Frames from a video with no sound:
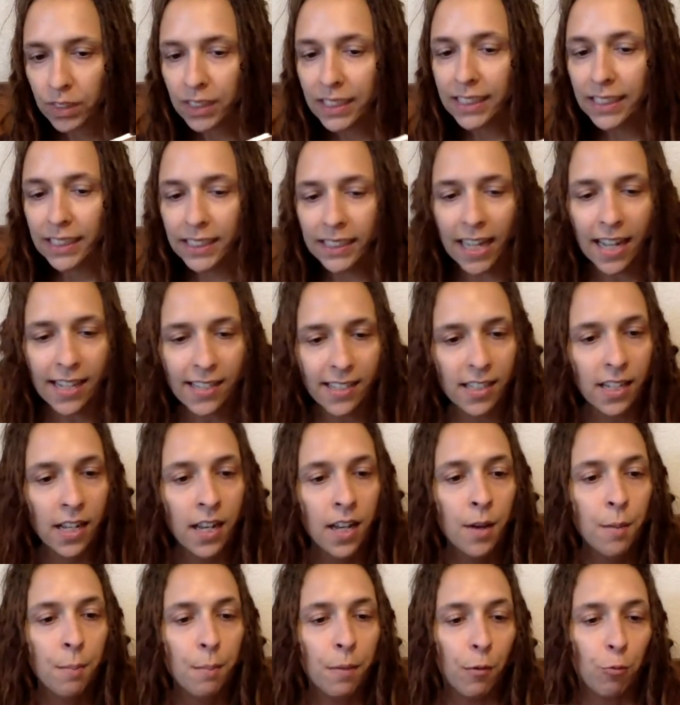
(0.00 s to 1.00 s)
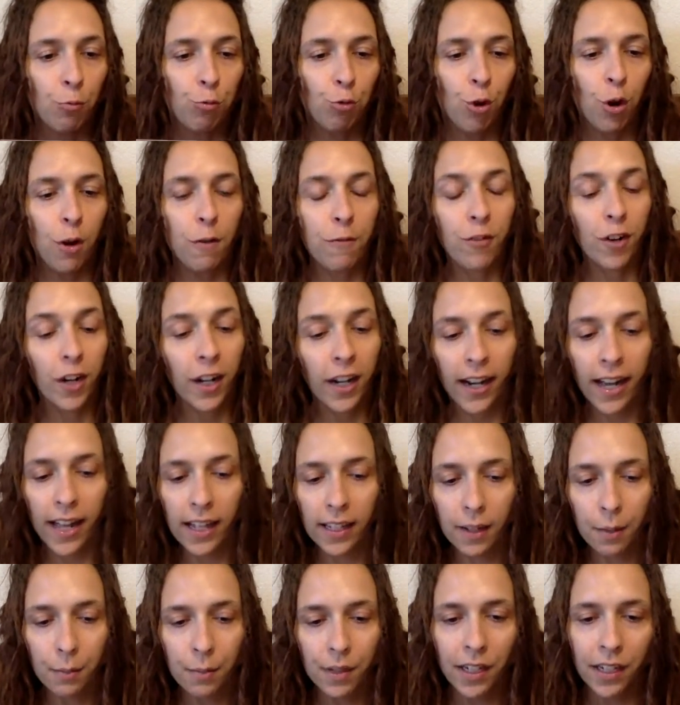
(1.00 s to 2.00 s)
Yes, before I forget,
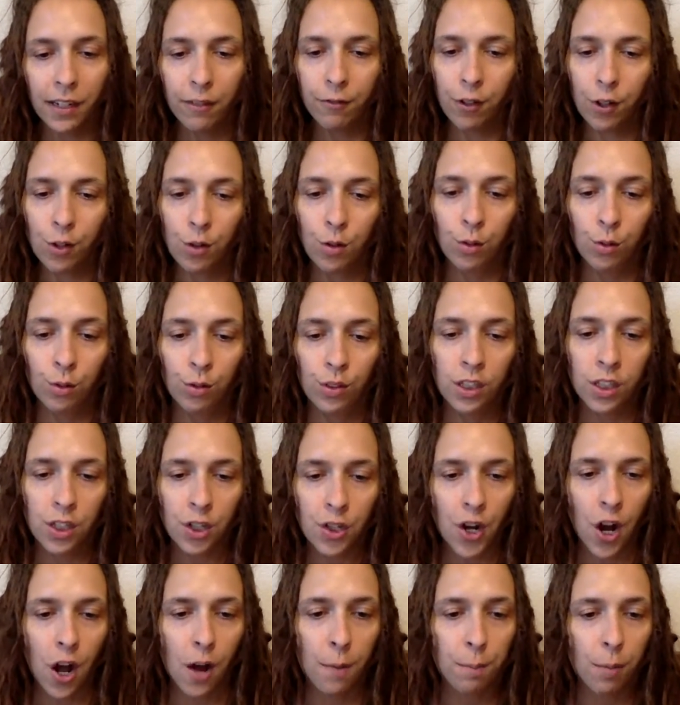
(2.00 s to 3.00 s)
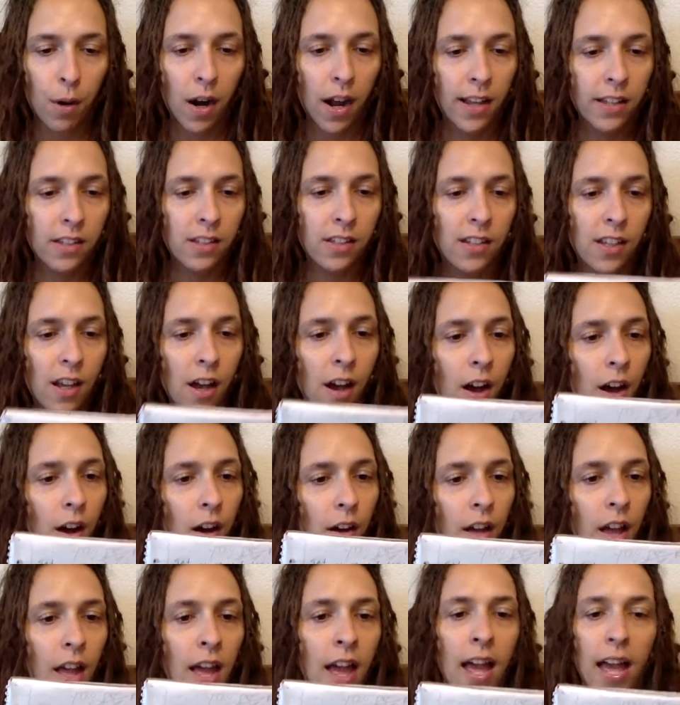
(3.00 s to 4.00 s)
let me give you the John Prine
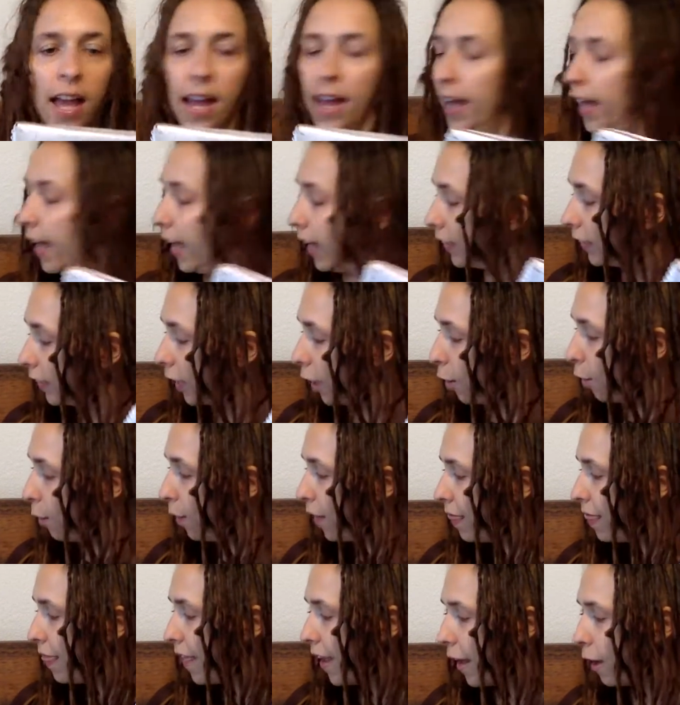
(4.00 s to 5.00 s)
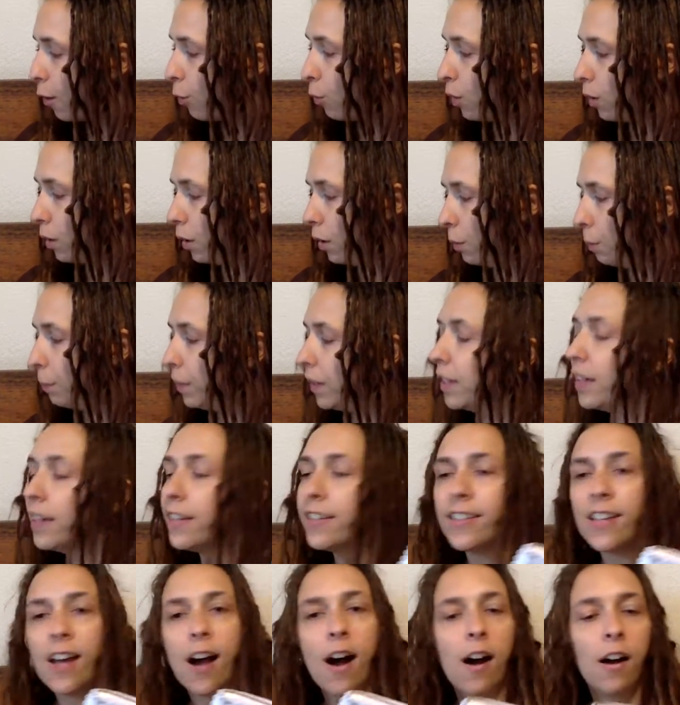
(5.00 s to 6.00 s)
song, Hello in There will be the
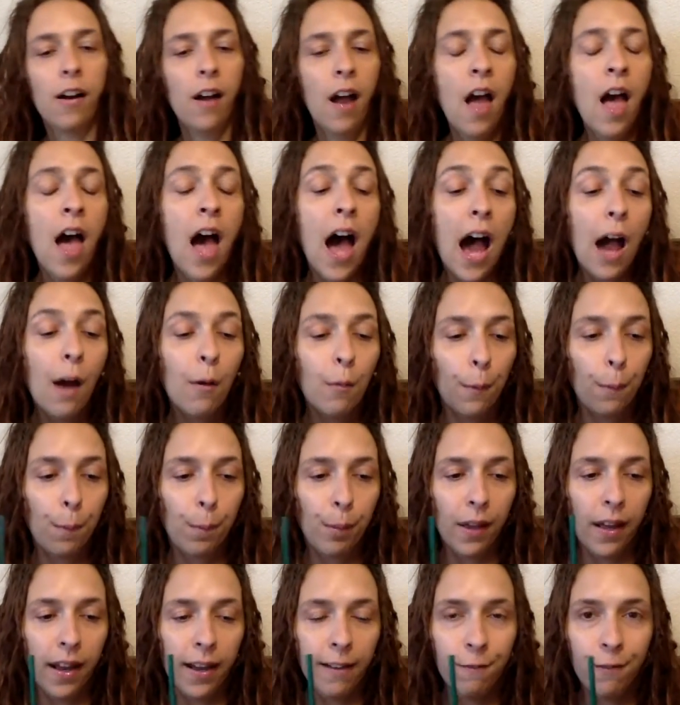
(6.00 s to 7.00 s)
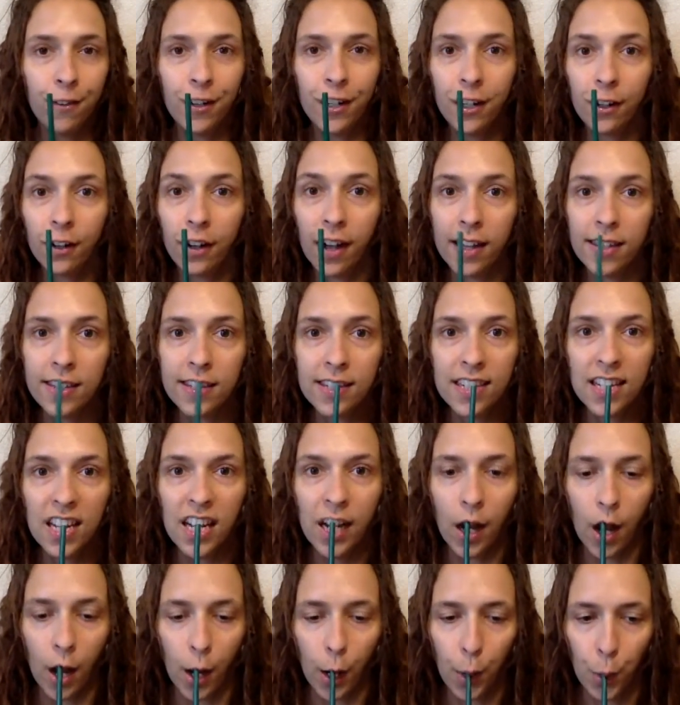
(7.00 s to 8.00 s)
song I will play for you guys
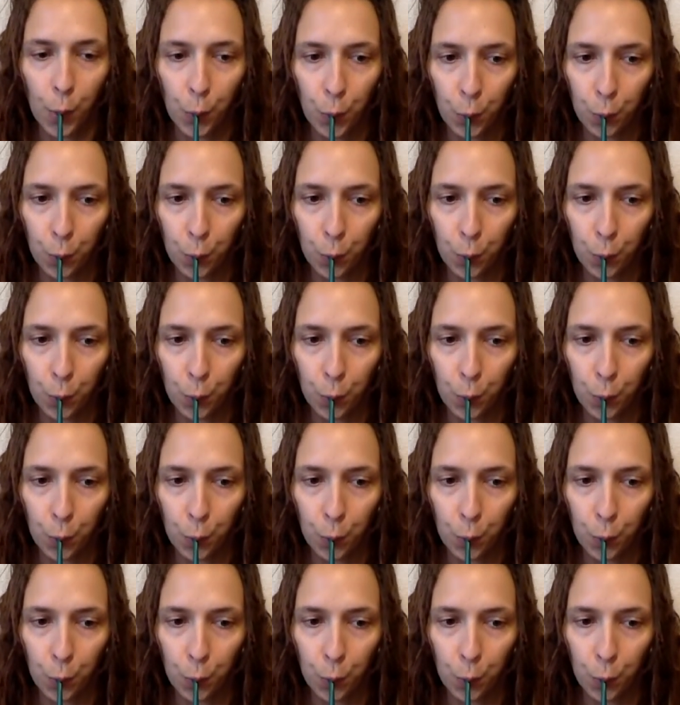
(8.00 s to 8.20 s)
today.